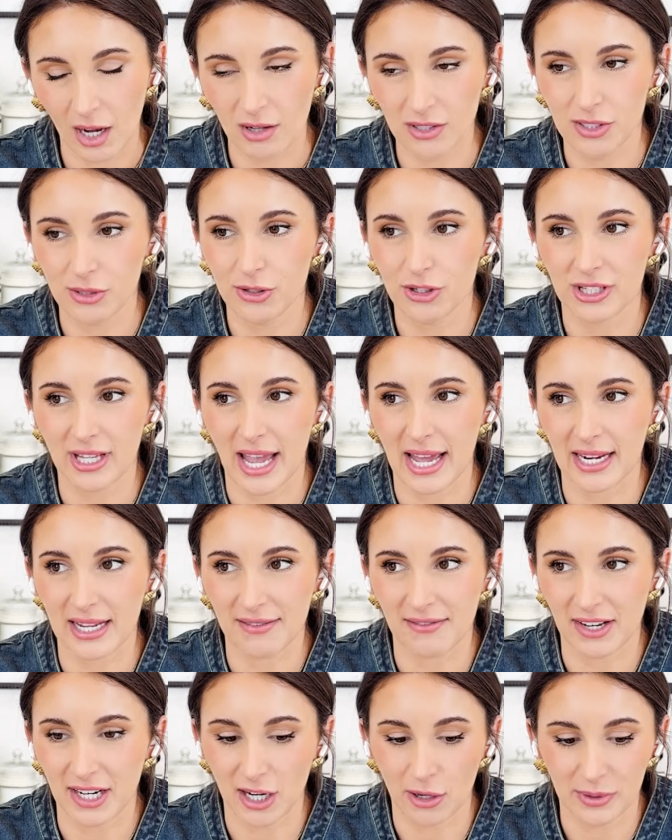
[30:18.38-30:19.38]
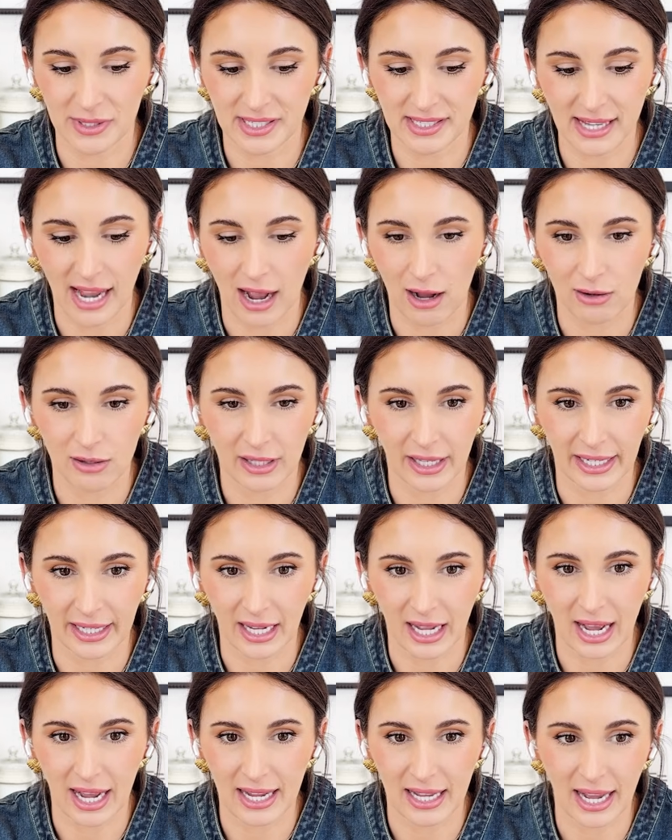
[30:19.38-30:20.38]
Also, just any video with sound. Like,
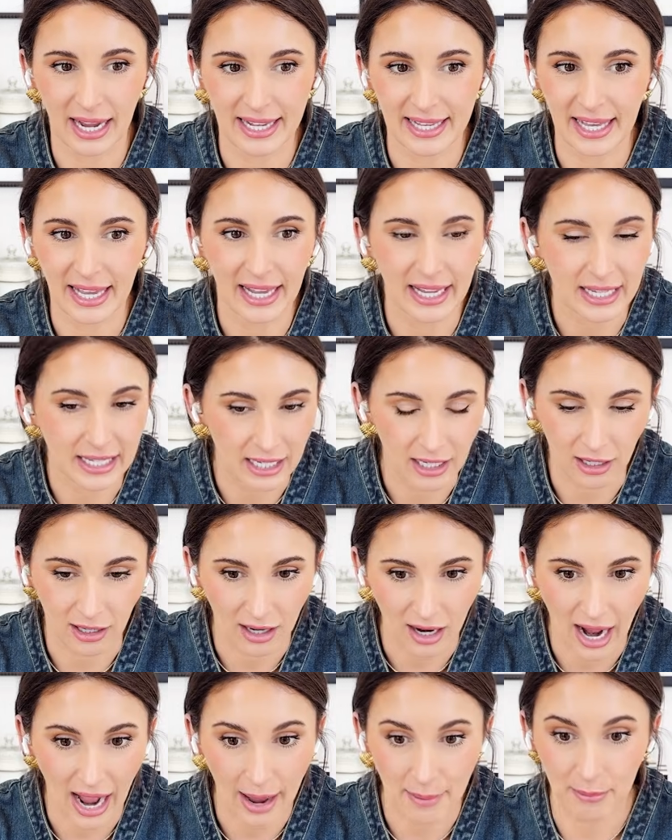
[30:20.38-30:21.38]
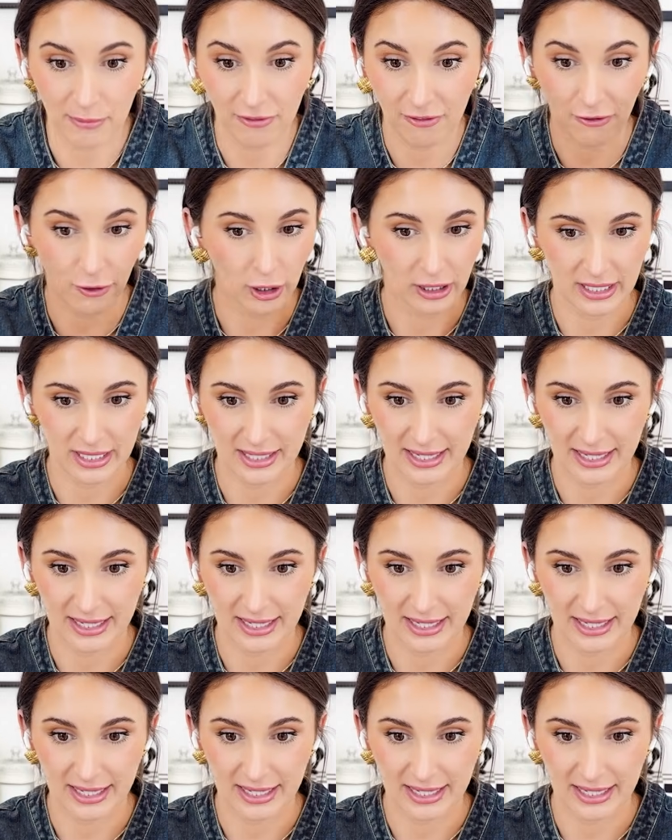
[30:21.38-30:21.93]
I can't hear. I'm fully